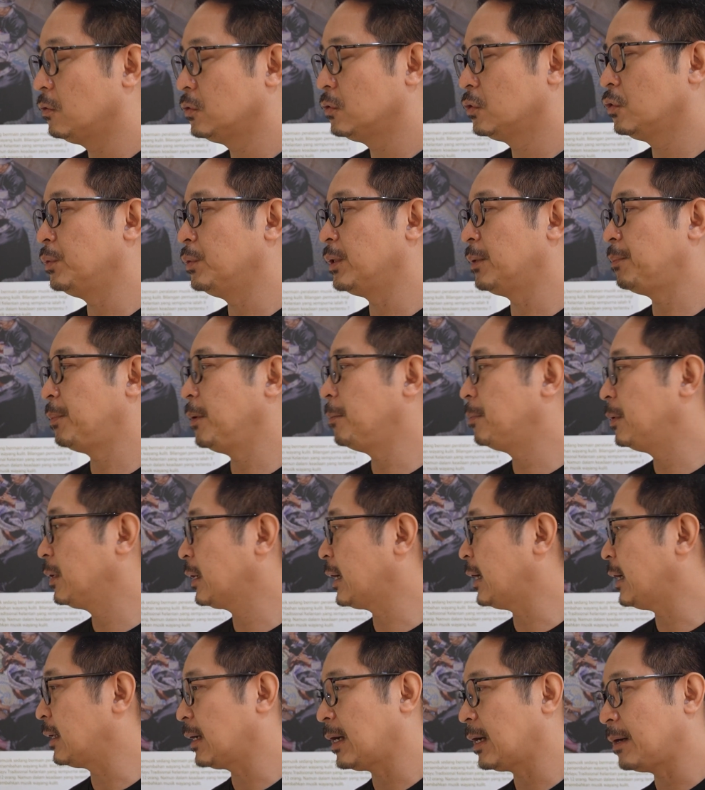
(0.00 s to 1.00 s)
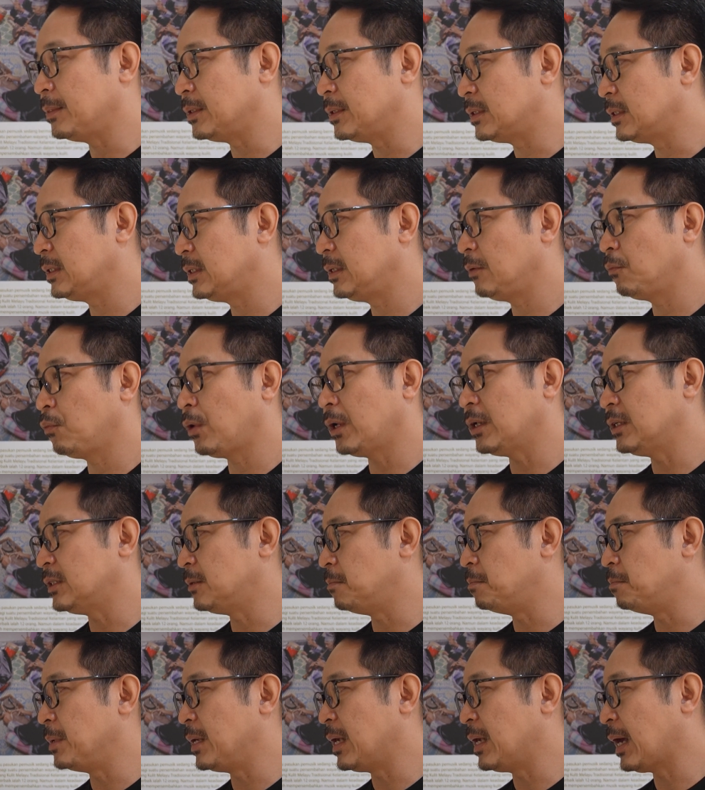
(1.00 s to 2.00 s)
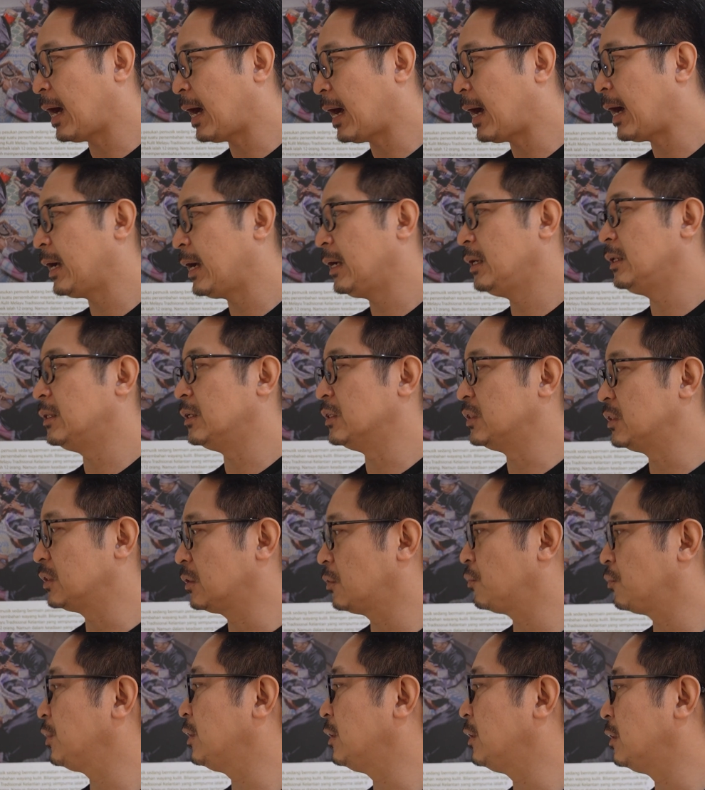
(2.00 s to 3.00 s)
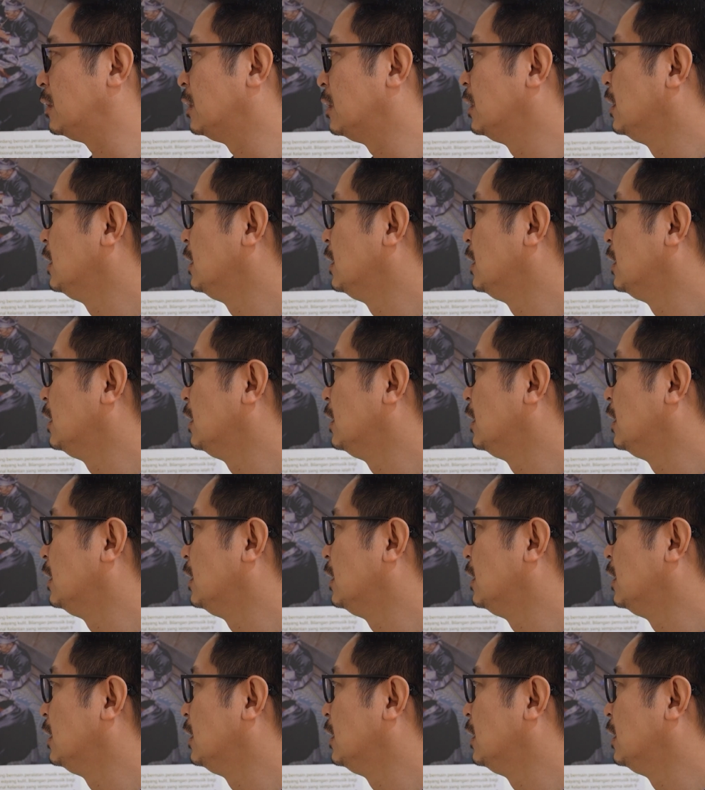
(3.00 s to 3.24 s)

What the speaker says: so people can kind of see what is behind the screen.